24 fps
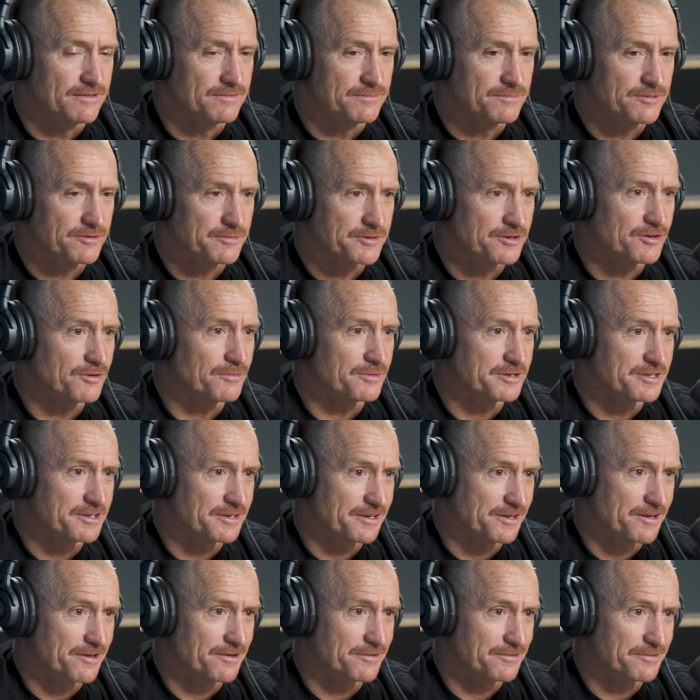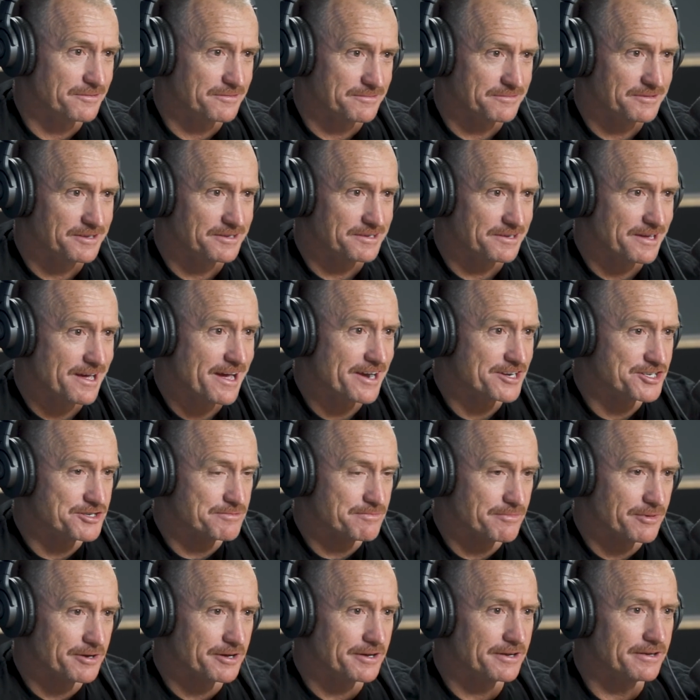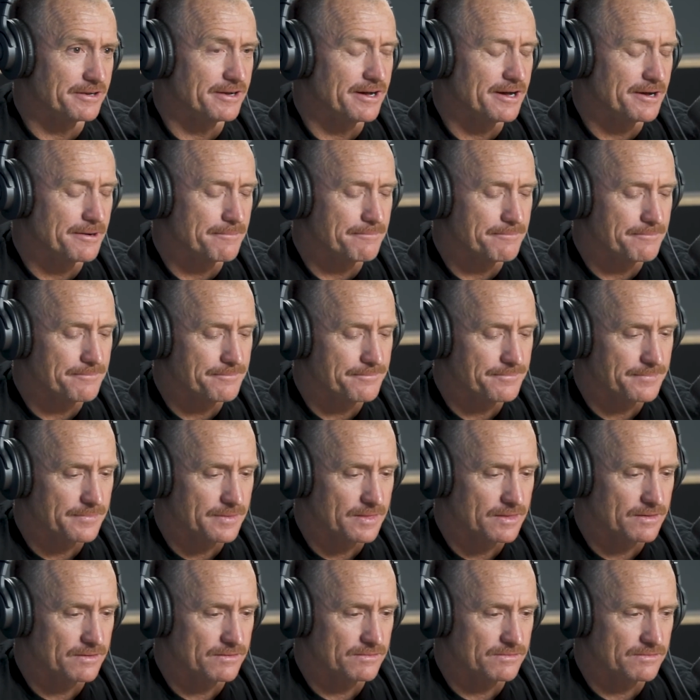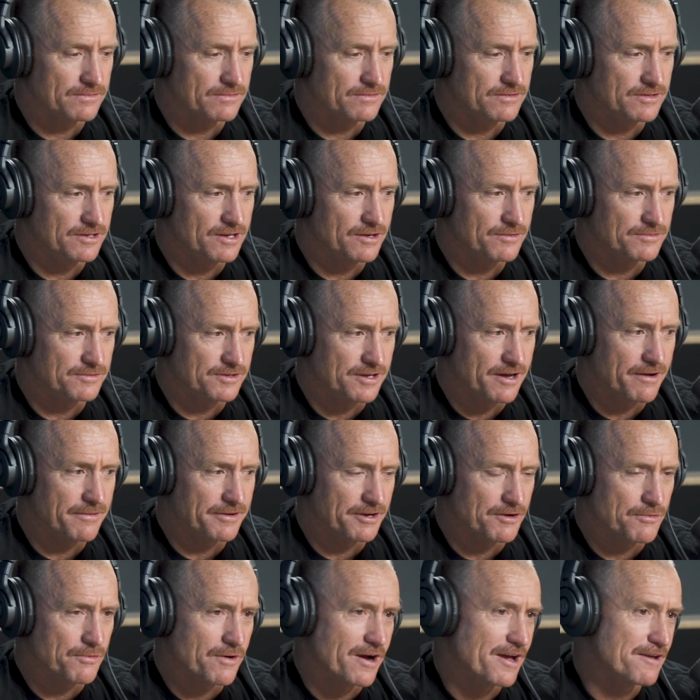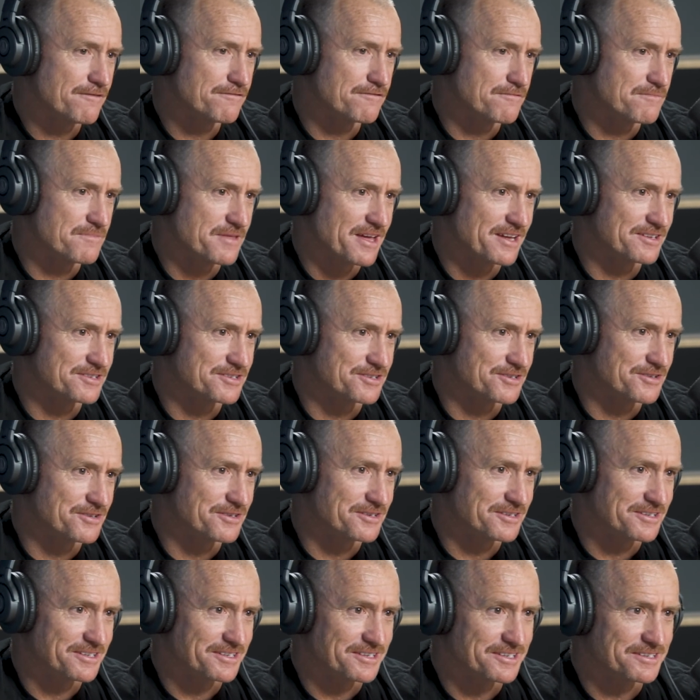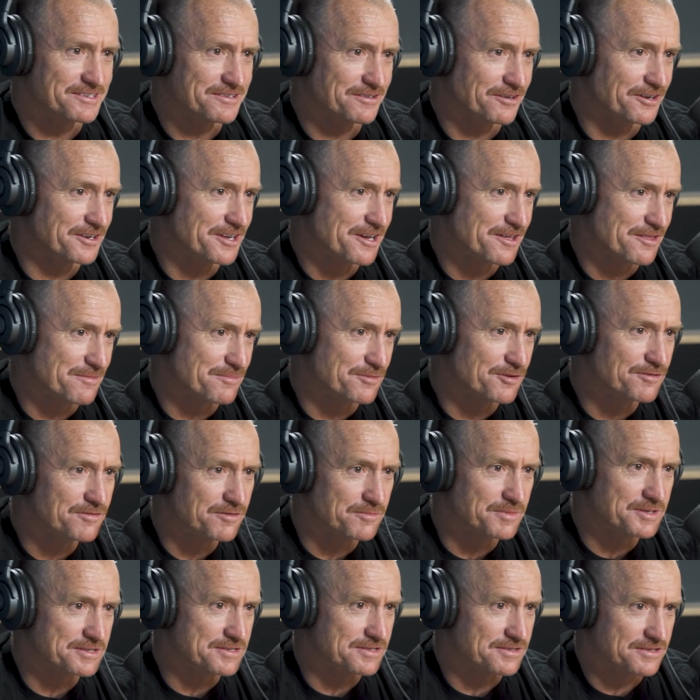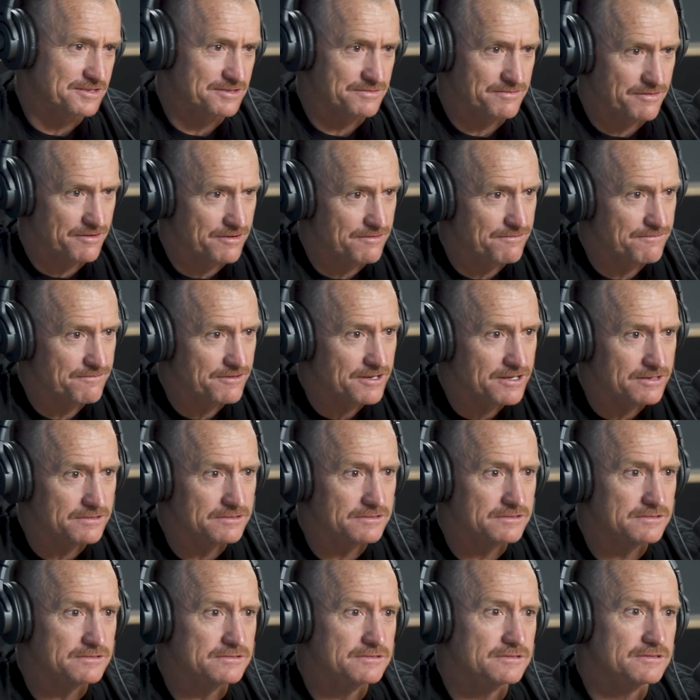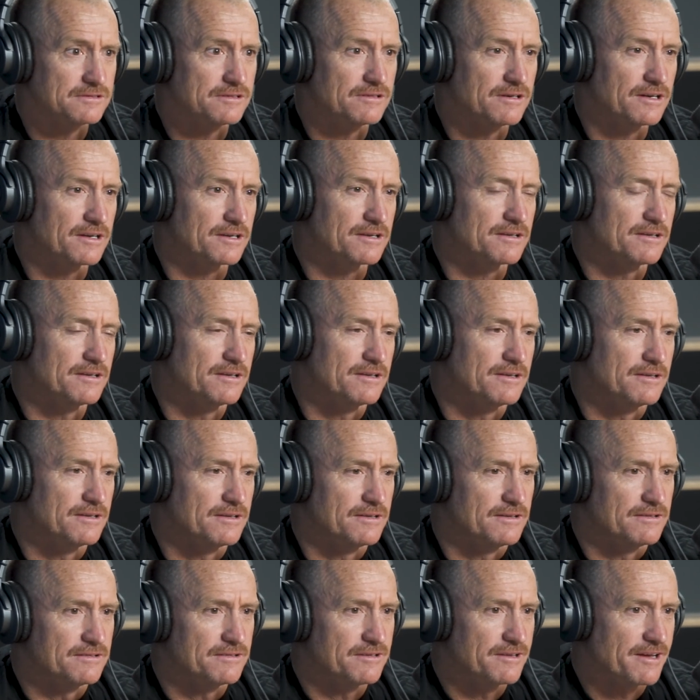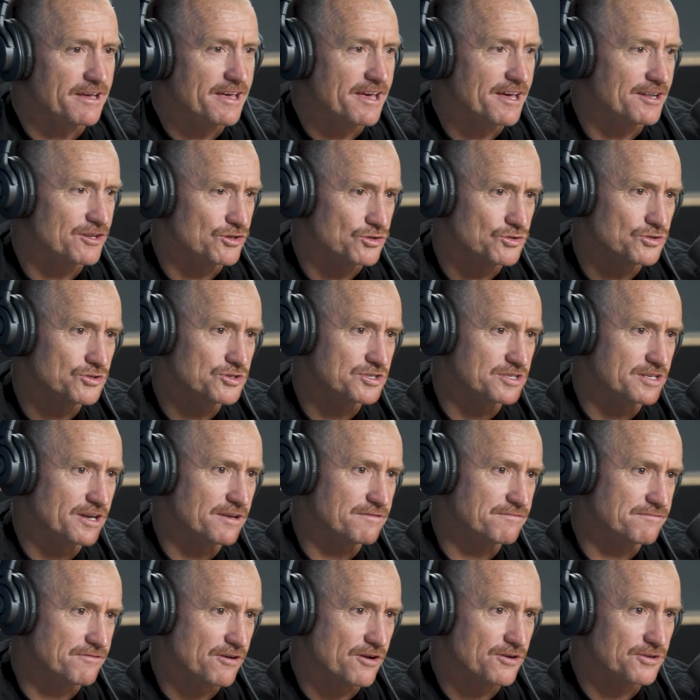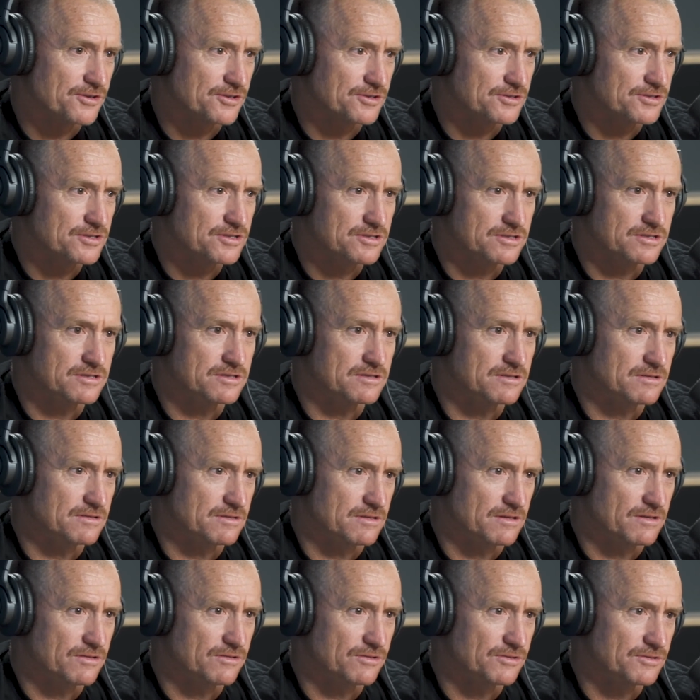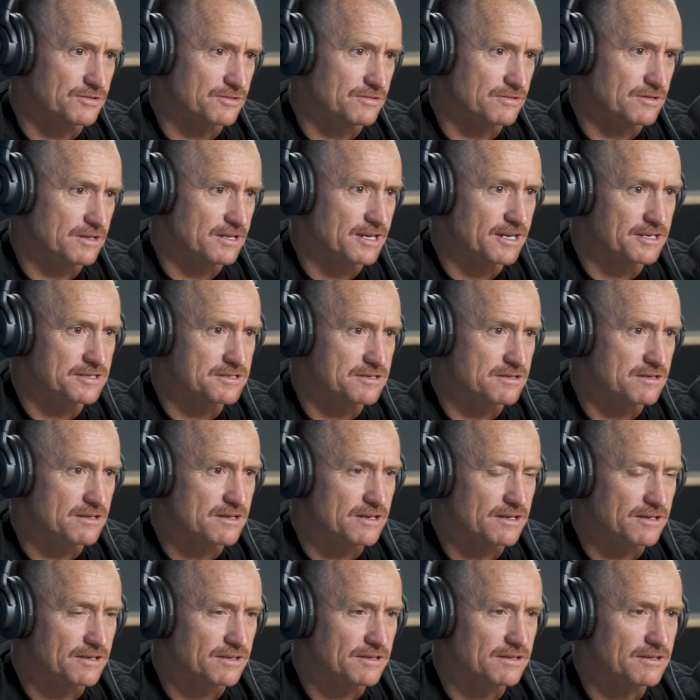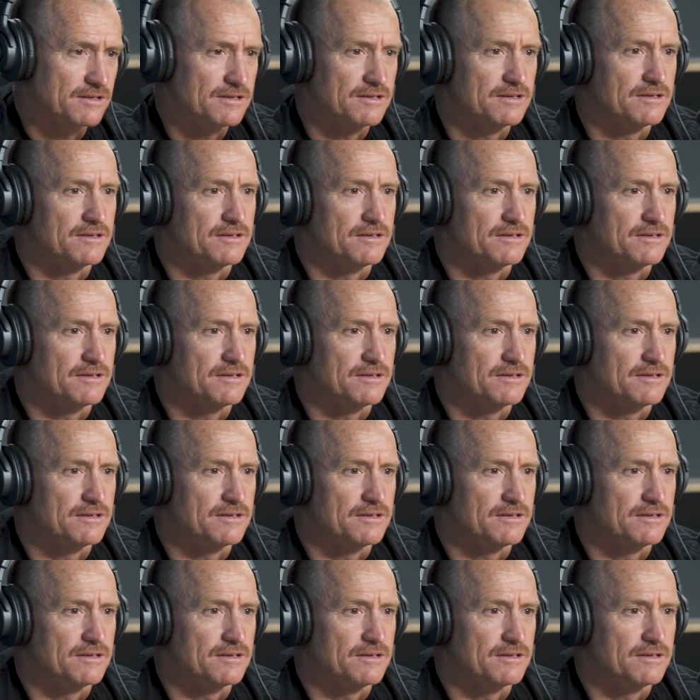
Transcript: Probably not when you go into action, but you know, going away from that certainty into, I know the movie business is very fickle, like, you know, how do you stay focused and on the next thing?